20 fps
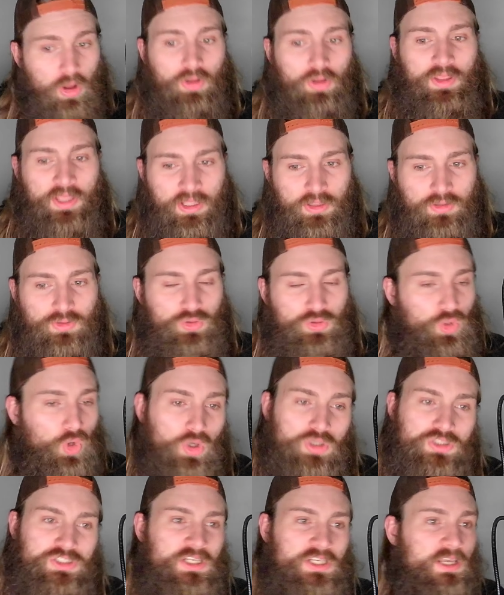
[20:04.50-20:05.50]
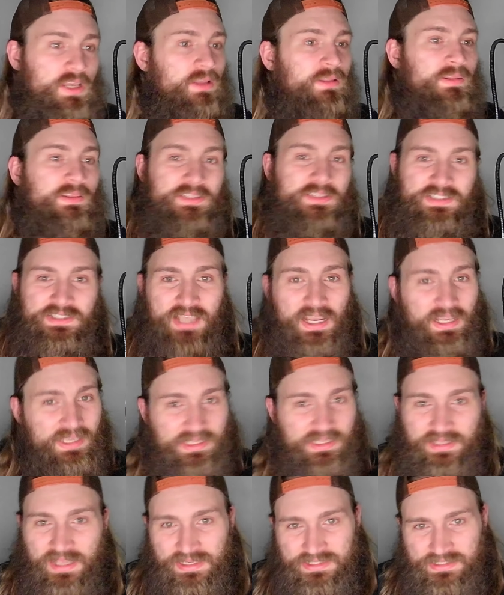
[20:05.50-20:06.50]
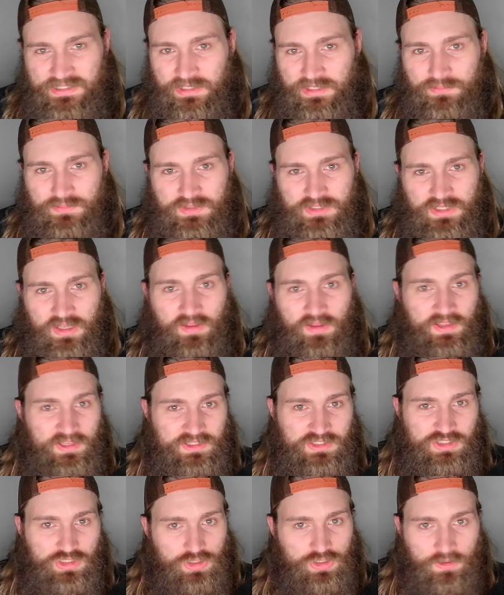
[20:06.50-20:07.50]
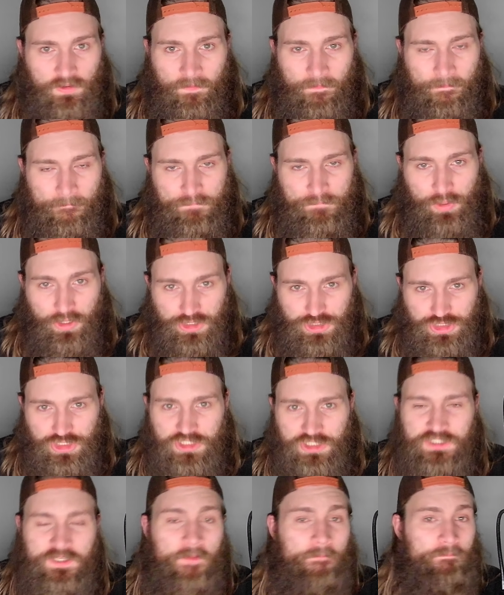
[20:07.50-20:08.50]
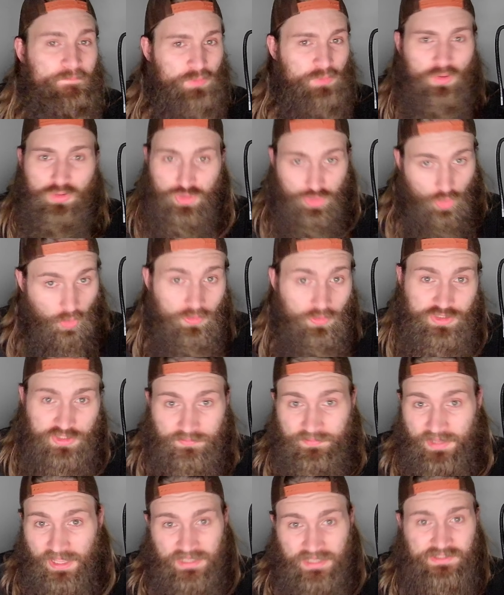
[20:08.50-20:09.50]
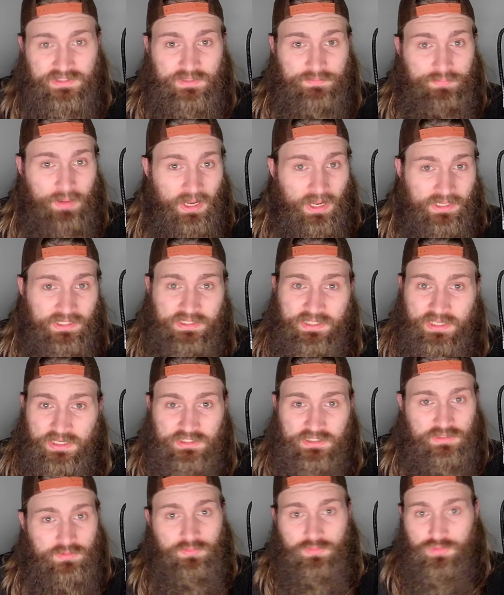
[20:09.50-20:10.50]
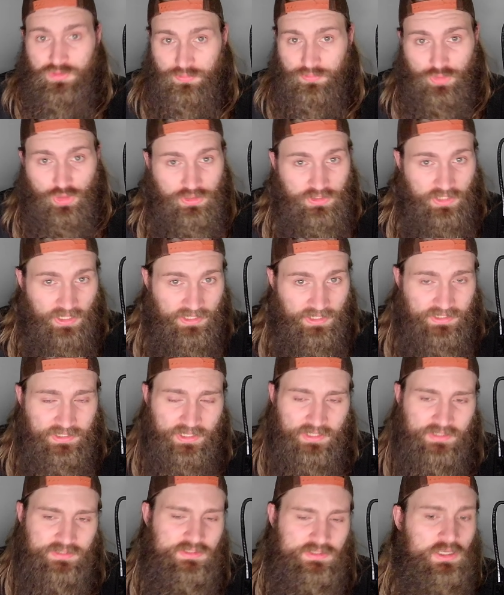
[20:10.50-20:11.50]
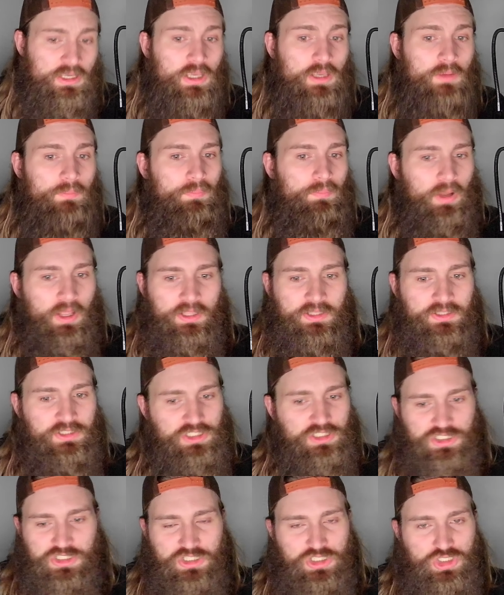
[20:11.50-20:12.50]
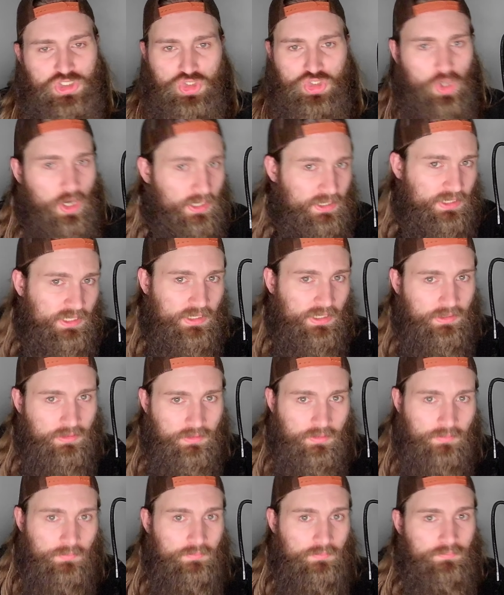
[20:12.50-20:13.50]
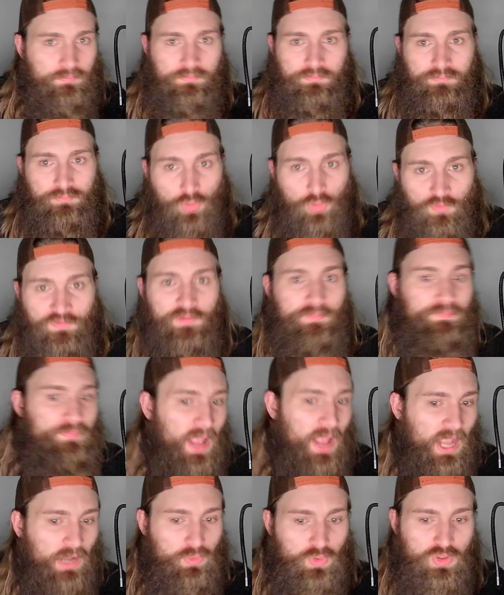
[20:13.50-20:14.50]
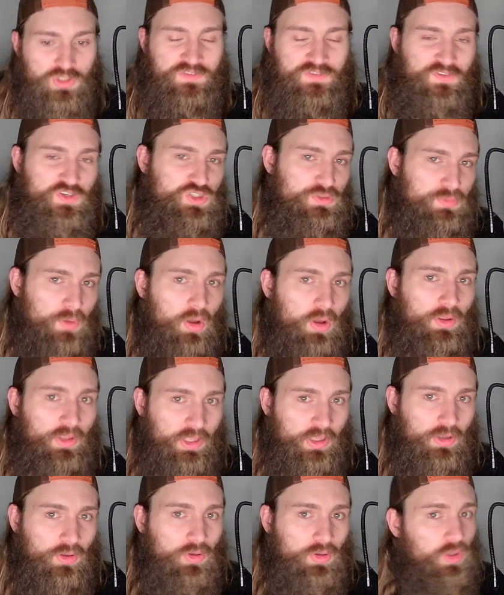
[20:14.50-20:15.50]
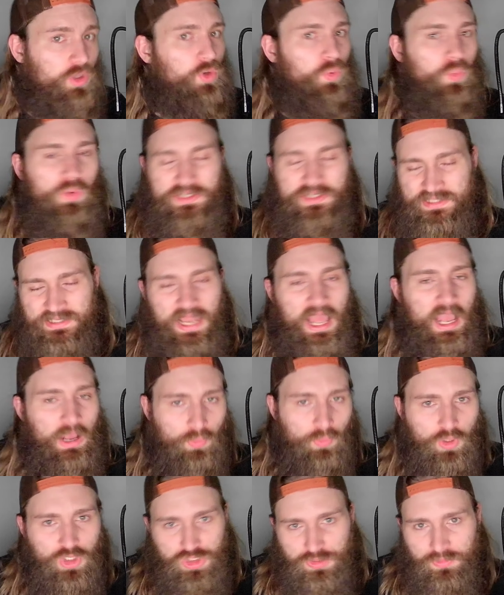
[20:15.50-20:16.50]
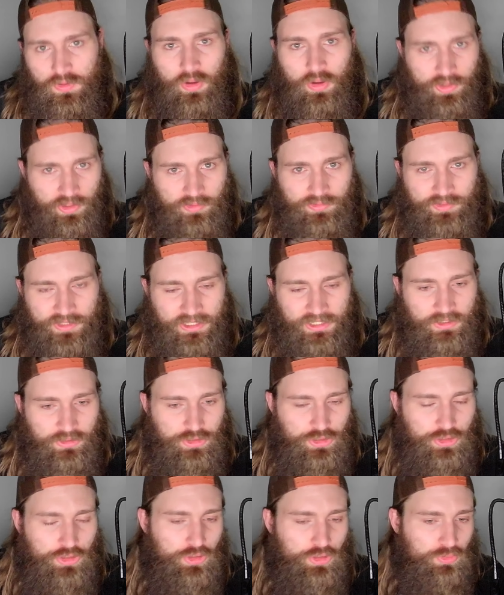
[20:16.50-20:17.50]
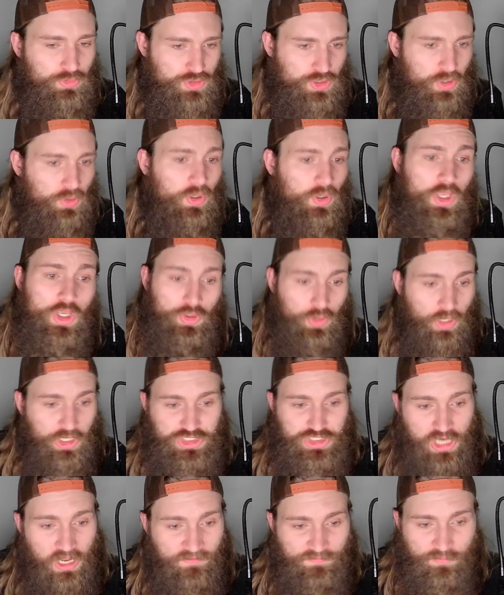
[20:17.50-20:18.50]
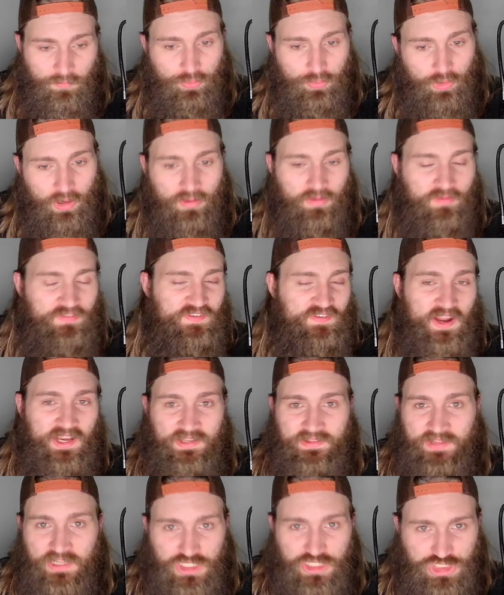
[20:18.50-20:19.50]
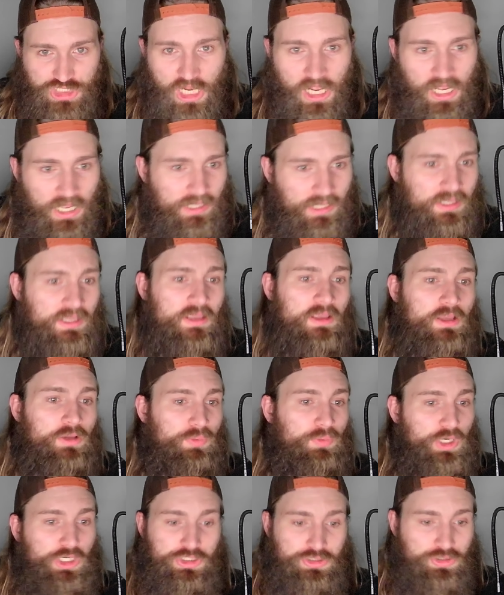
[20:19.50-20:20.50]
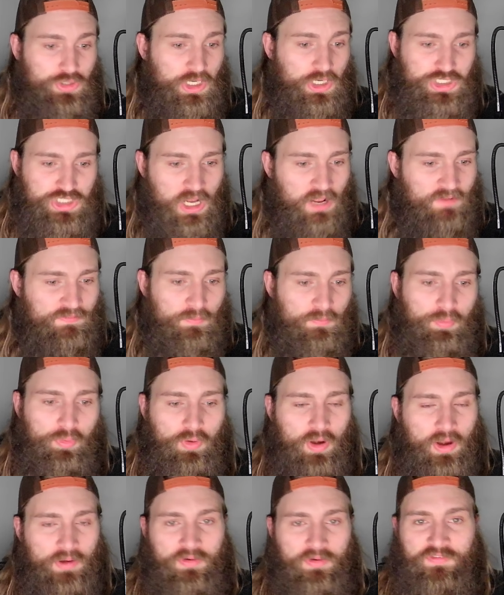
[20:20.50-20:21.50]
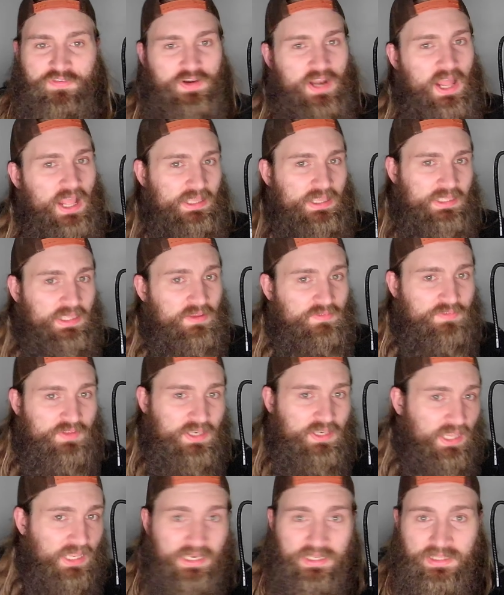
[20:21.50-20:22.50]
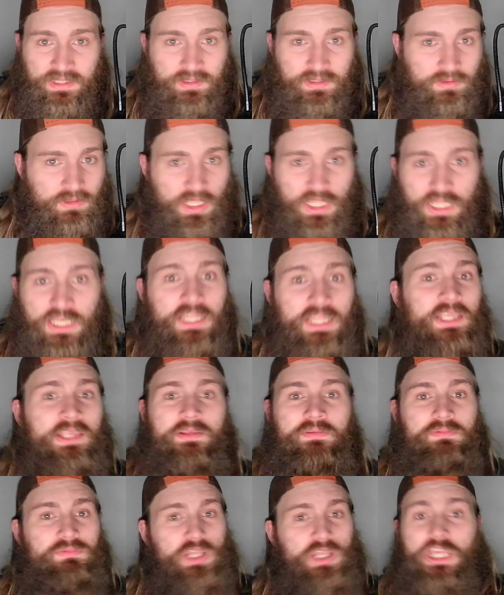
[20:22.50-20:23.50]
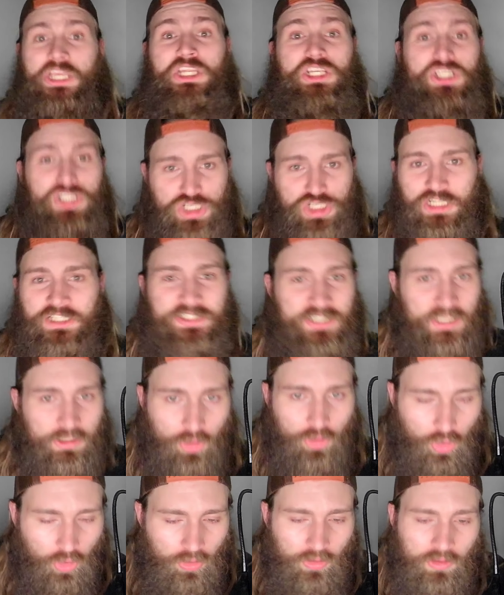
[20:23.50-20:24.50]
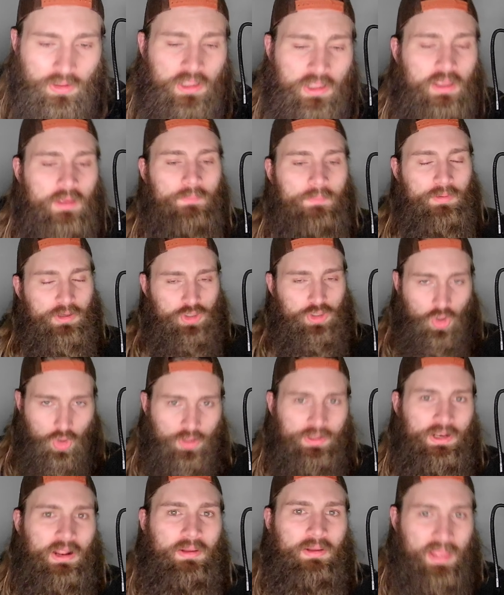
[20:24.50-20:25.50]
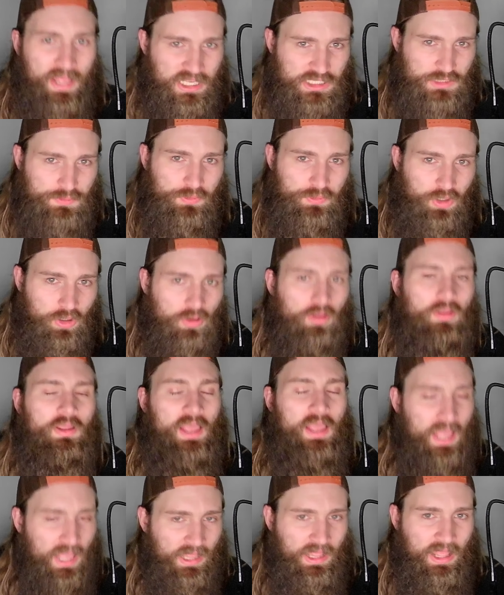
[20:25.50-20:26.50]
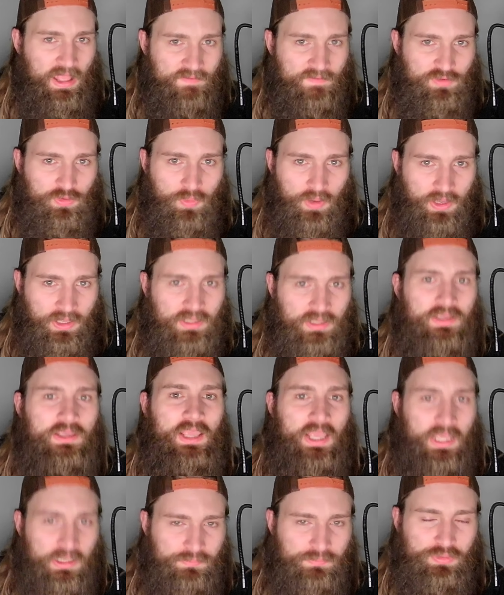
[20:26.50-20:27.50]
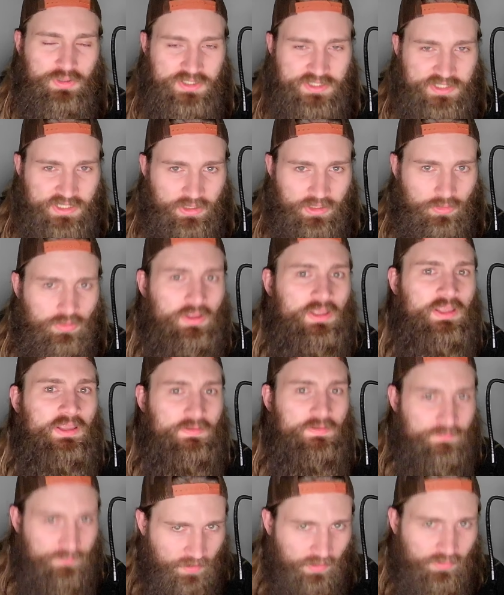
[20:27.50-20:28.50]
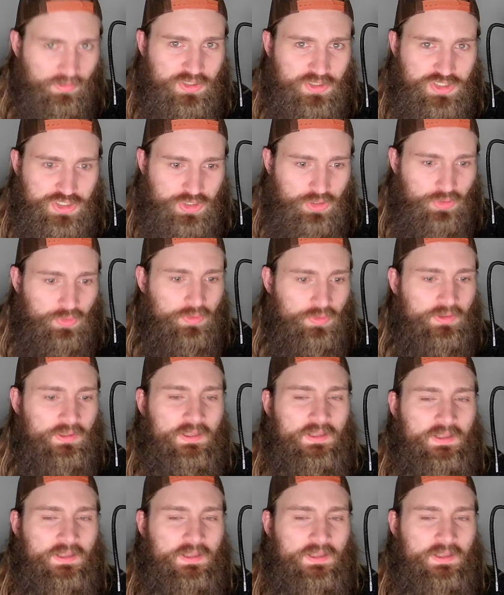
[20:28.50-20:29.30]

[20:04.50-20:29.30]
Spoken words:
Hill looked second-guessing himself, his punches. Throwing some nasty body kicks, some good leg kicks, but just the striking, moving backwards for Jamal Hill was not what Jamal Hill needed to do. So great job for Pereira finding that shot. Great job for Pereira for not giving any shits at all, but calling out Aspinall at heavyweight in Brazil very soon.